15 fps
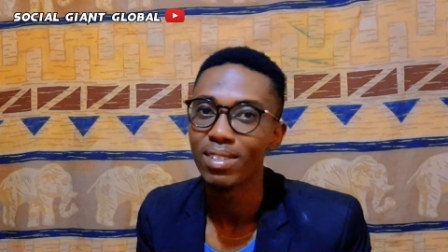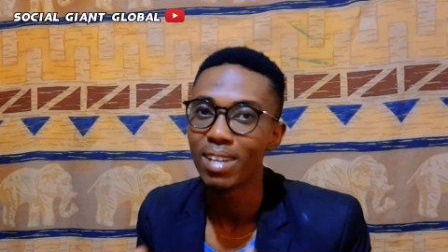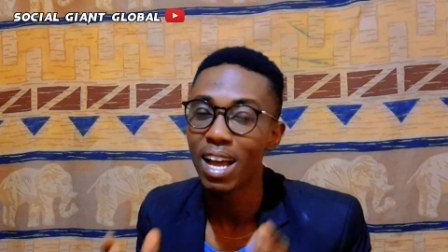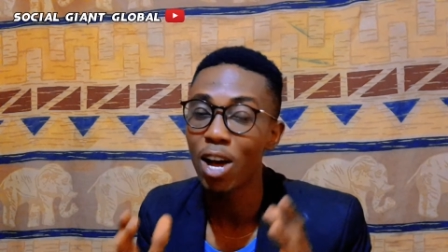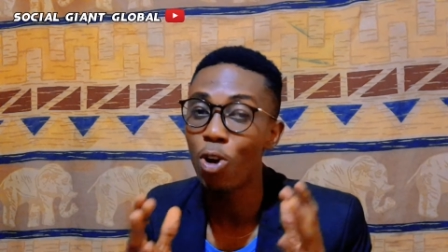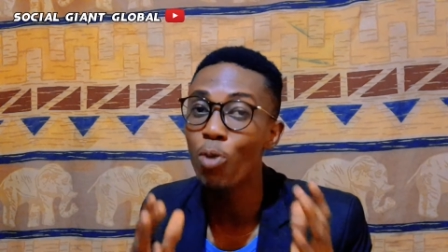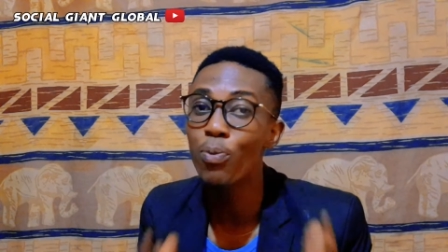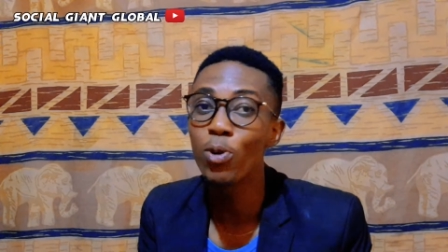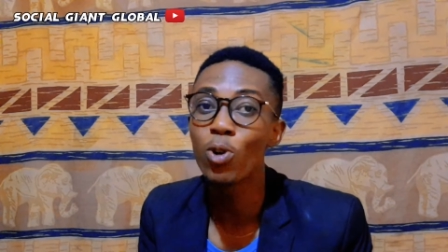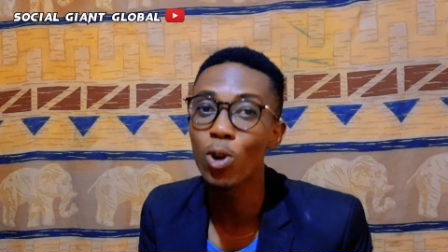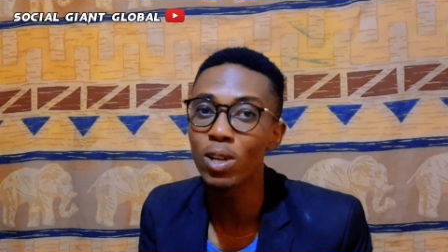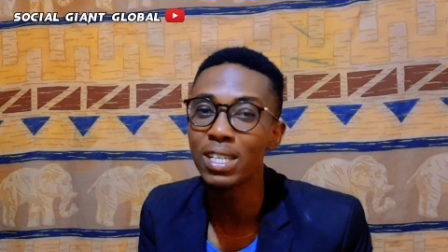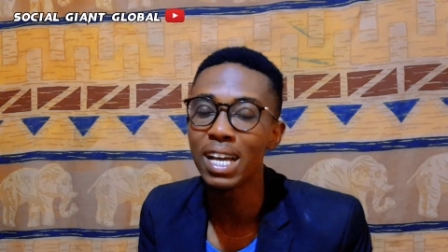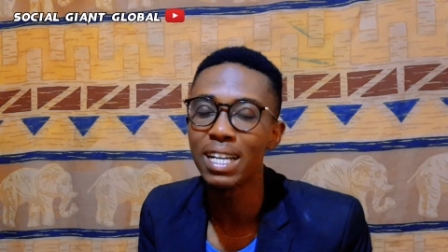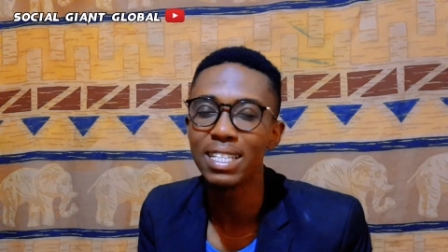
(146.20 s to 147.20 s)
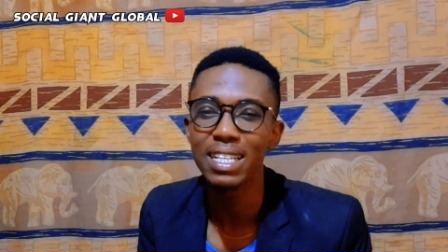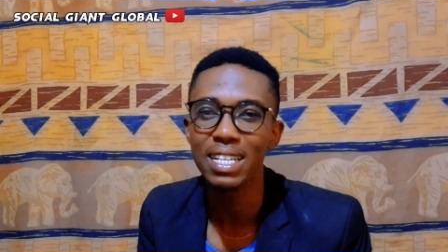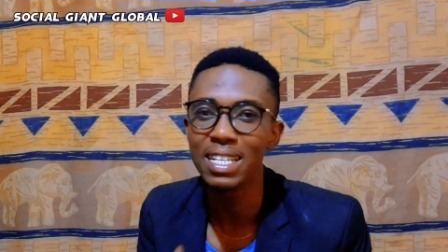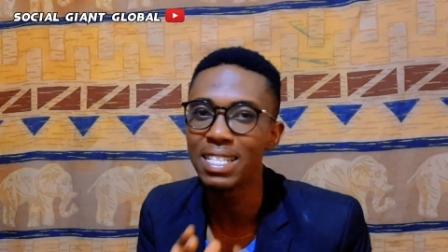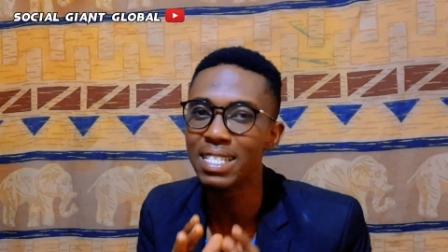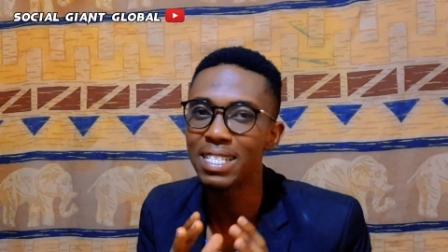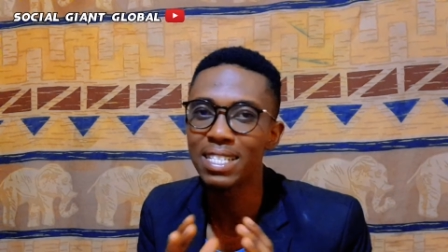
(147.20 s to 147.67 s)
I hope you got that.
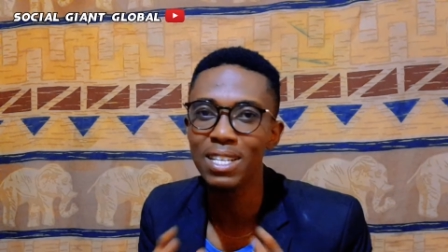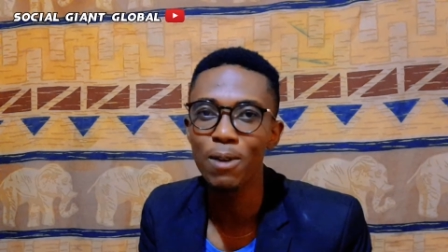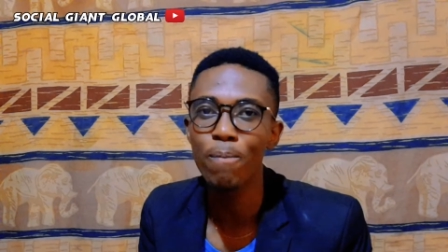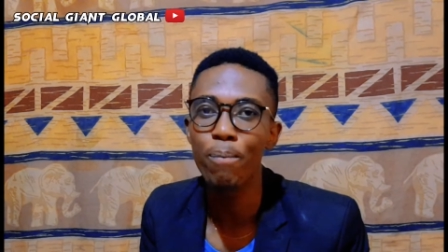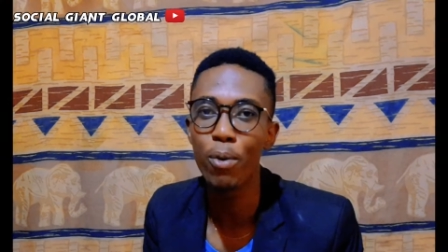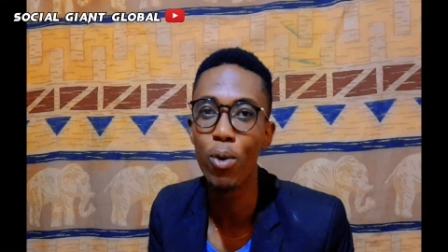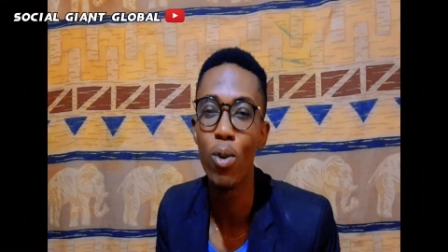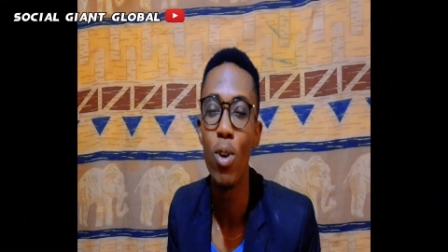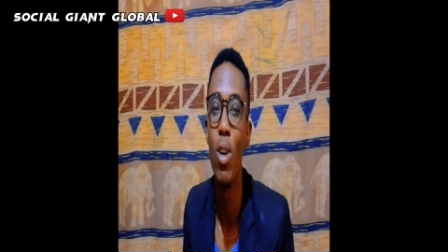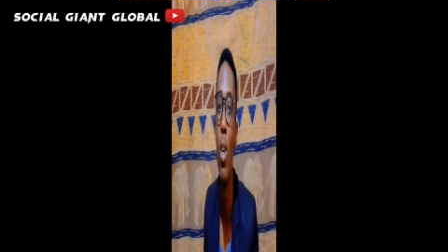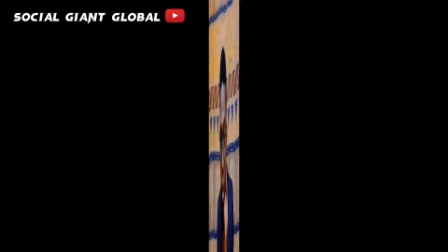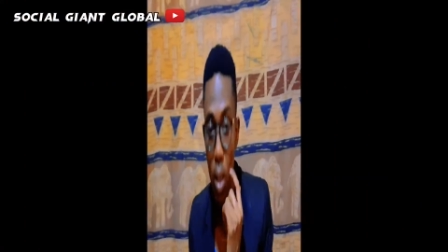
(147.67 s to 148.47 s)
It's simple.